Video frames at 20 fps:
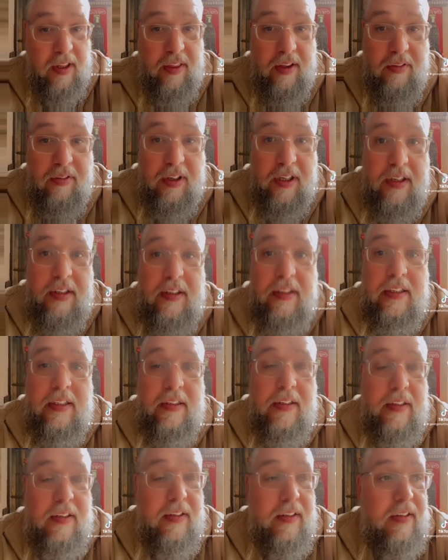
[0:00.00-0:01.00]
Africa.
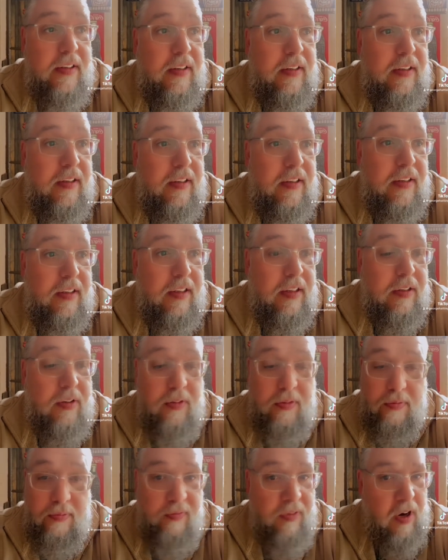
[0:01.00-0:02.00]
It's
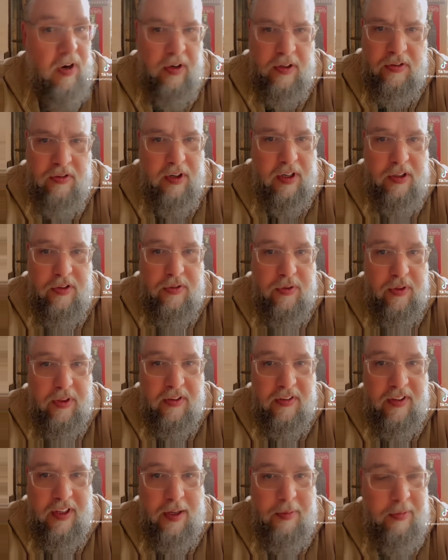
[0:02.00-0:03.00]
very strange for
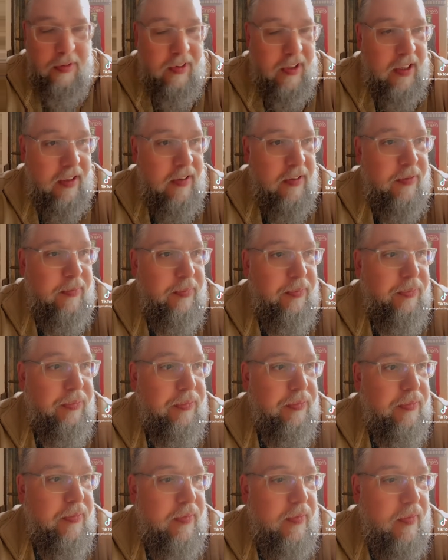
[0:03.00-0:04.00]
this time of year.
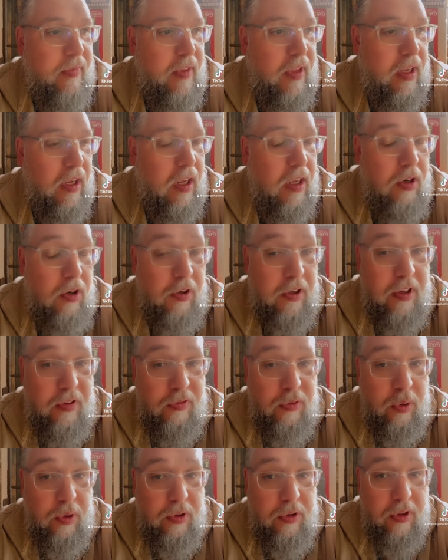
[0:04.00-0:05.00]
Looking
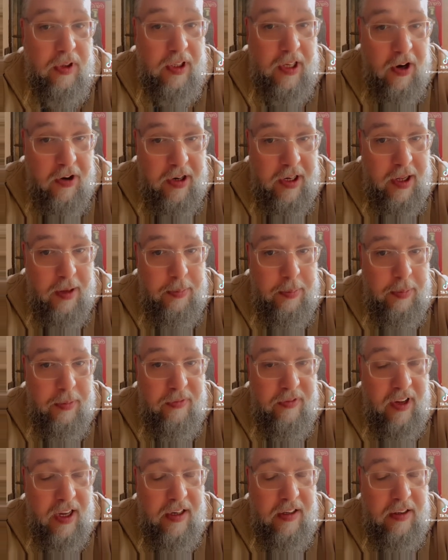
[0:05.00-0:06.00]
forward to the Currie Cup
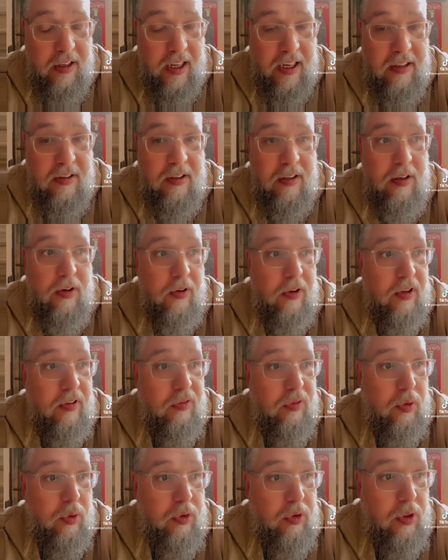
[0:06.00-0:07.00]
final later. Looking
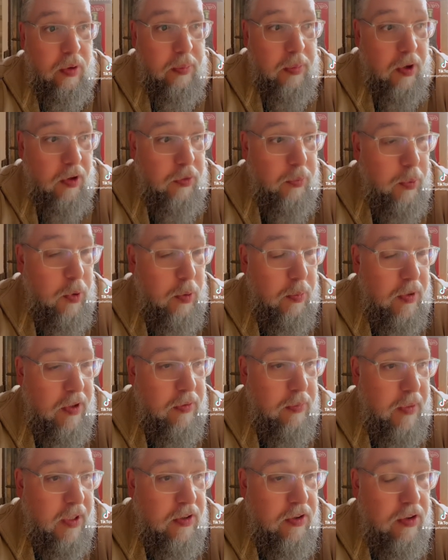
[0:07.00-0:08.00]
forward to the Box Pumas
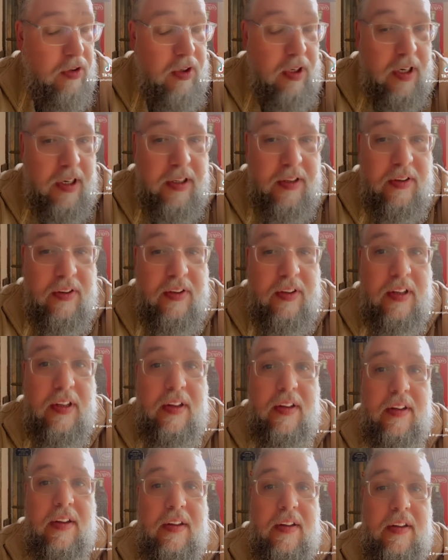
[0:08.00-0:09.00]
match tonight.
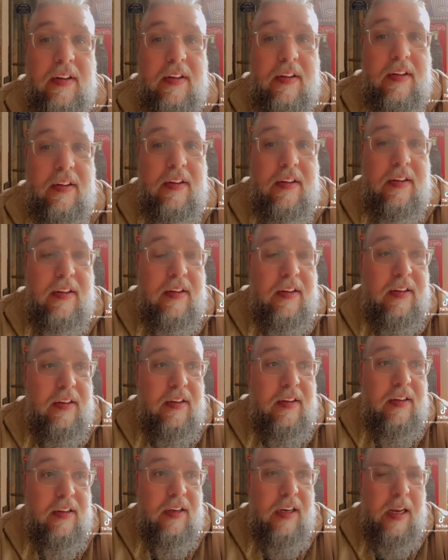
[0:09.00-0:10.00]

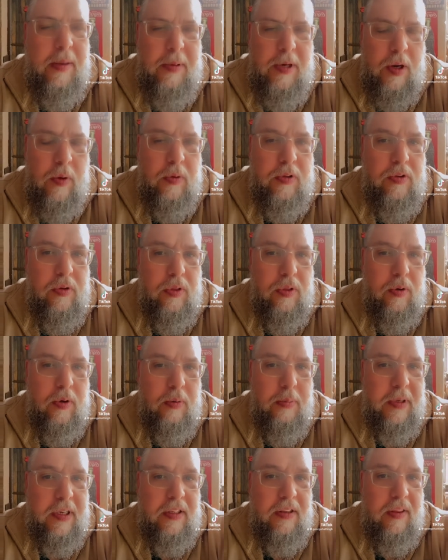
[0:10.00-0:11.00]
Let me know what you thought
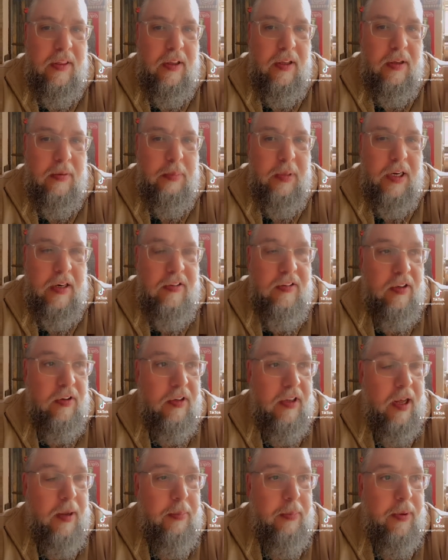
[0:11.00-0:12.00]
about the Bledisloe
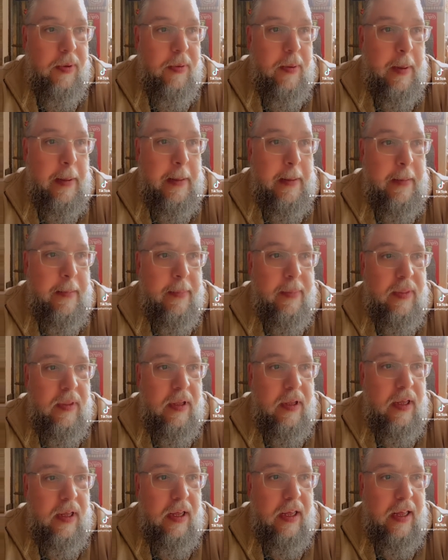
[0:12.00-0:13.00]
Cup,
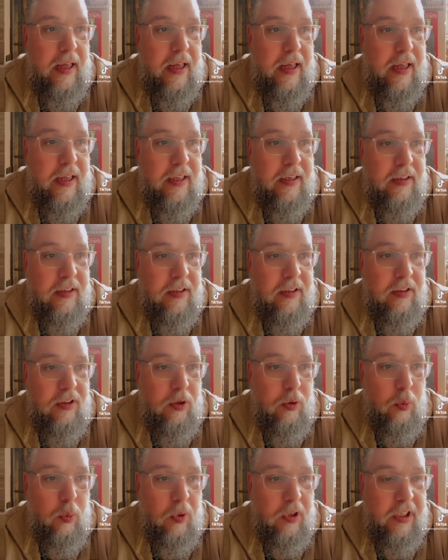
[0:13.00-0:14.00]
and you
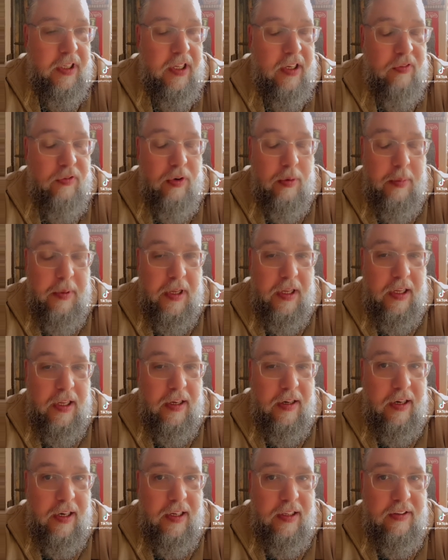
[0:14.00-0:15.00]
will hear from me
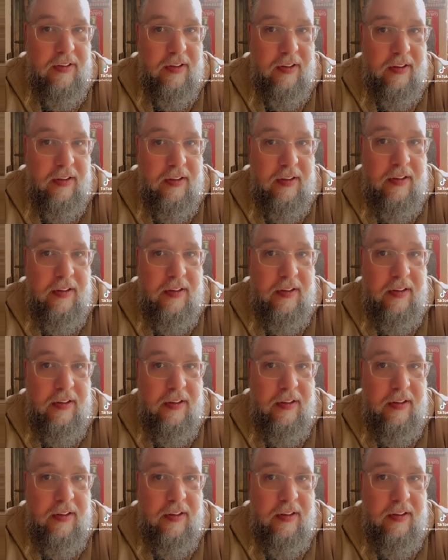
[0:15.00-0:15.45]
again later.